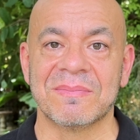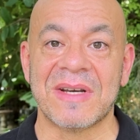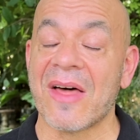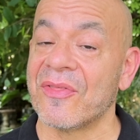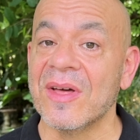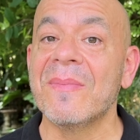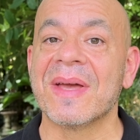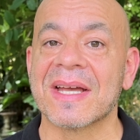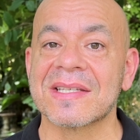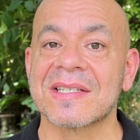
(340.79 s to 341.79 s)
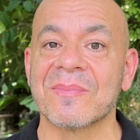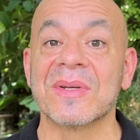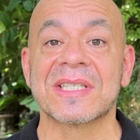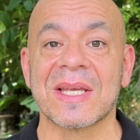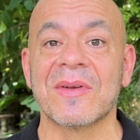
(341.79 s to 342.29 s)
Not the best, but
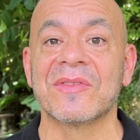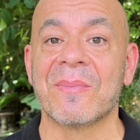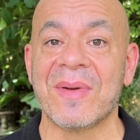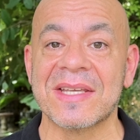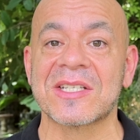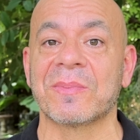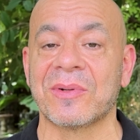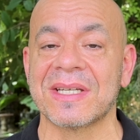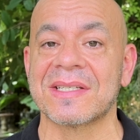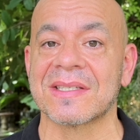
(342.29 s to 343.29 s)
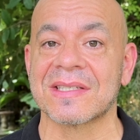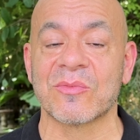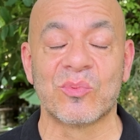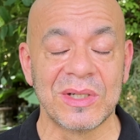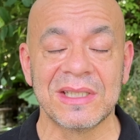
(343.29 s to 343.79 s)
some of the best places.
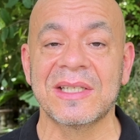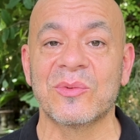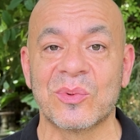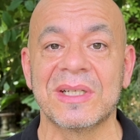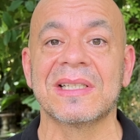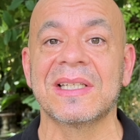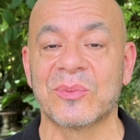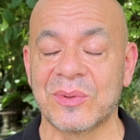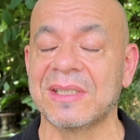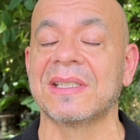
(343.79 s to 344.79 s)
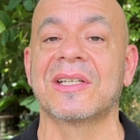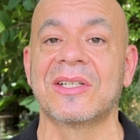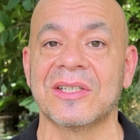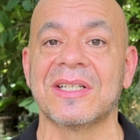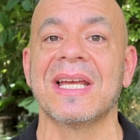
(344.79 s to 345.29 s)
Really, really, really
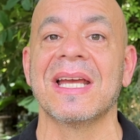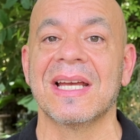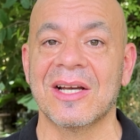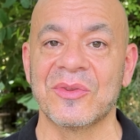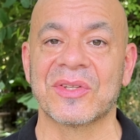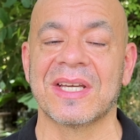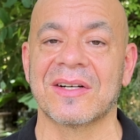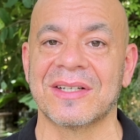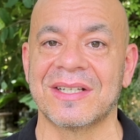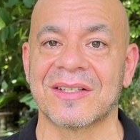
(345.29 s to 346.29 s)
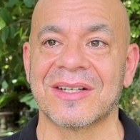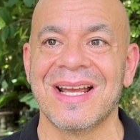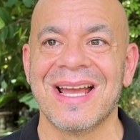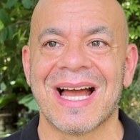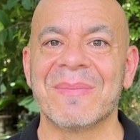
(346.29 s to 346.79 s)
good healthcare here.
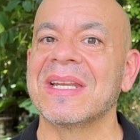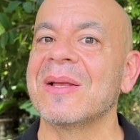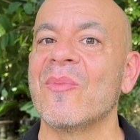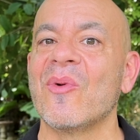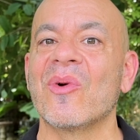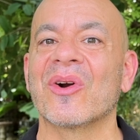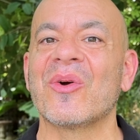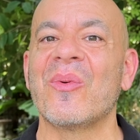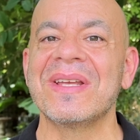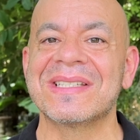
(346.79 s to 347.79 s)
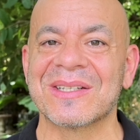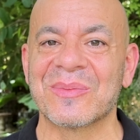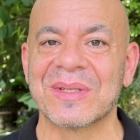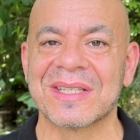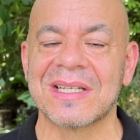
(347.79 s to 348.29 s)
I'm getting more acquainted
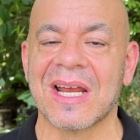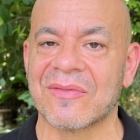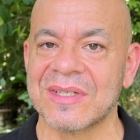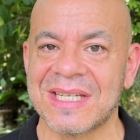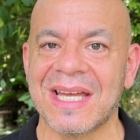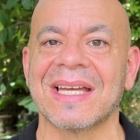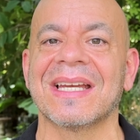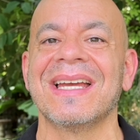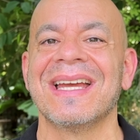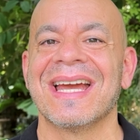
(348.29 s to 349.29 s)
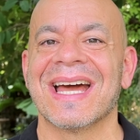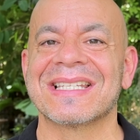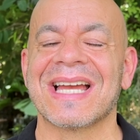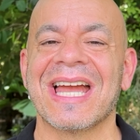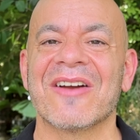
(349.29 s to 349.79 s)
with it every day. As
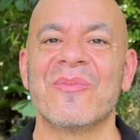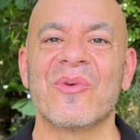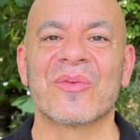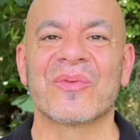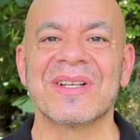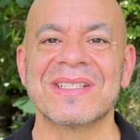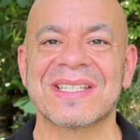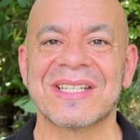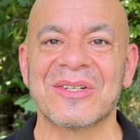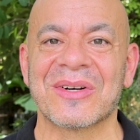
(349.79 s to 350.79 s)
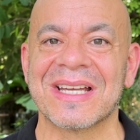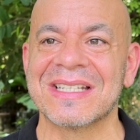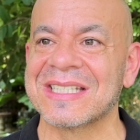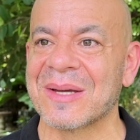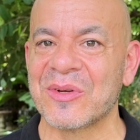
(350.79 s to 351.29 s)
I have more friends here, I
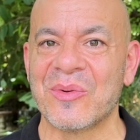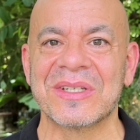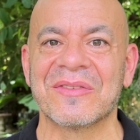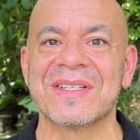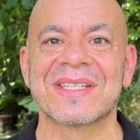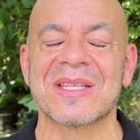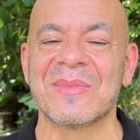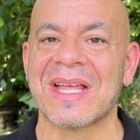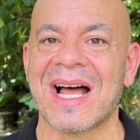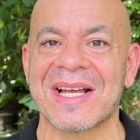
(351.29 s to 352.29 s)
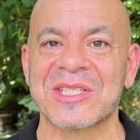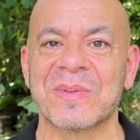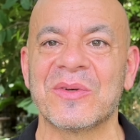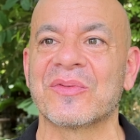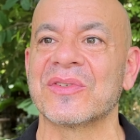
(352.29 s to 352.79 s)
end up going to visit them in the
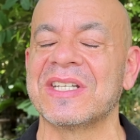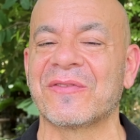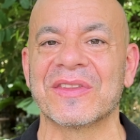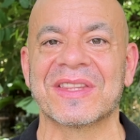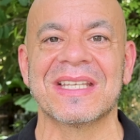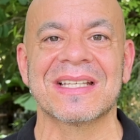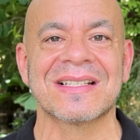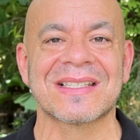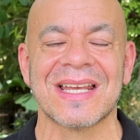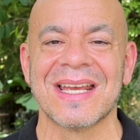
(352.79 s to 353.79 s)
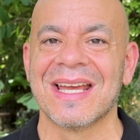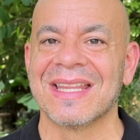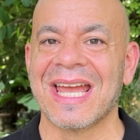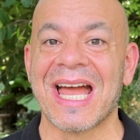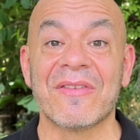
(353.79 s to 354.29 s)
hospital for different things.
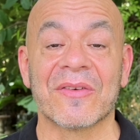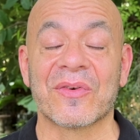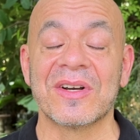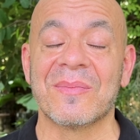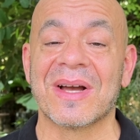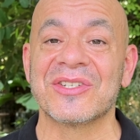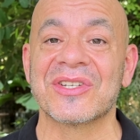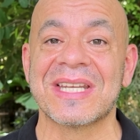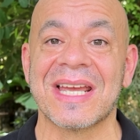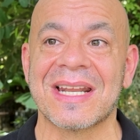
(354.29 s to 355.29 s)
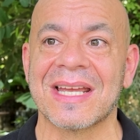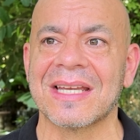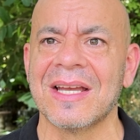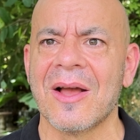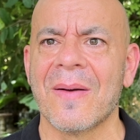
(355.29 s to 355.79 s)
They have a friend of mine just had a
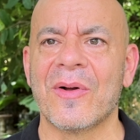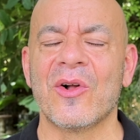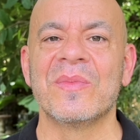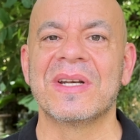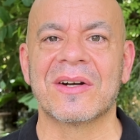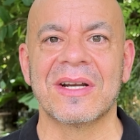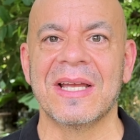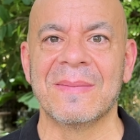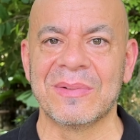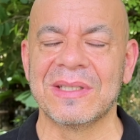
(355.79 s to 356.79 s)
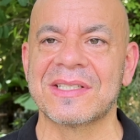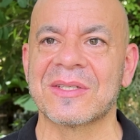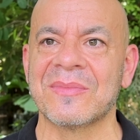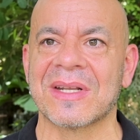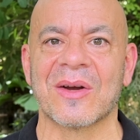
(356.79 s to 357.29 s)
pulmonary
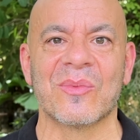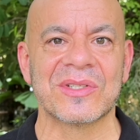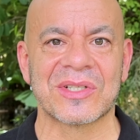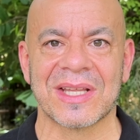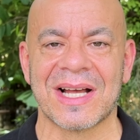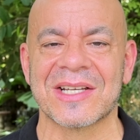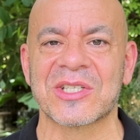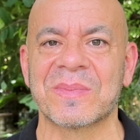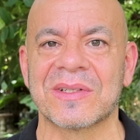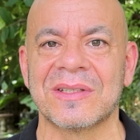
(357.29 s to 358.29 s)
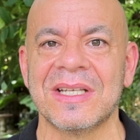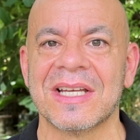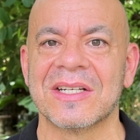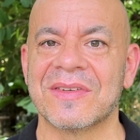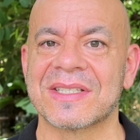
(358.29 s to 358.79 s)
embolism, and I went to the hospital
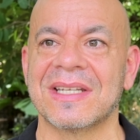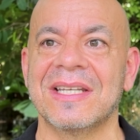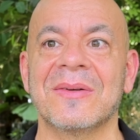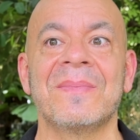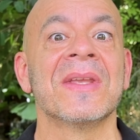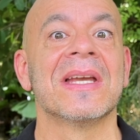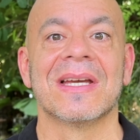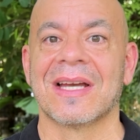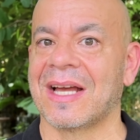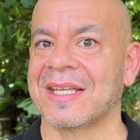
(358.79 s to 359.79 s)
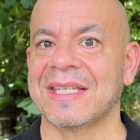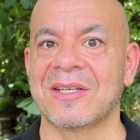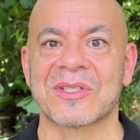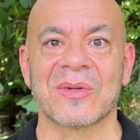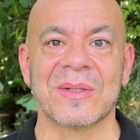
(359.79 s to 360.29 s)
to visit him. I think
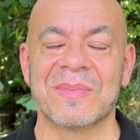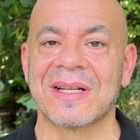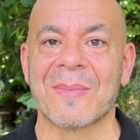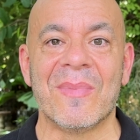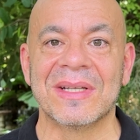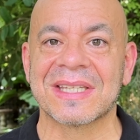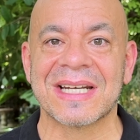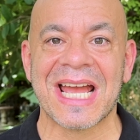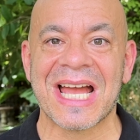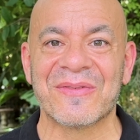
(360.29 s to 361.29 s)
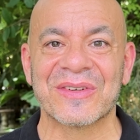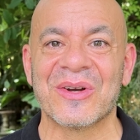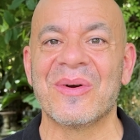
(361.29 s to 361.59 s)
it's only been a month and a half ago.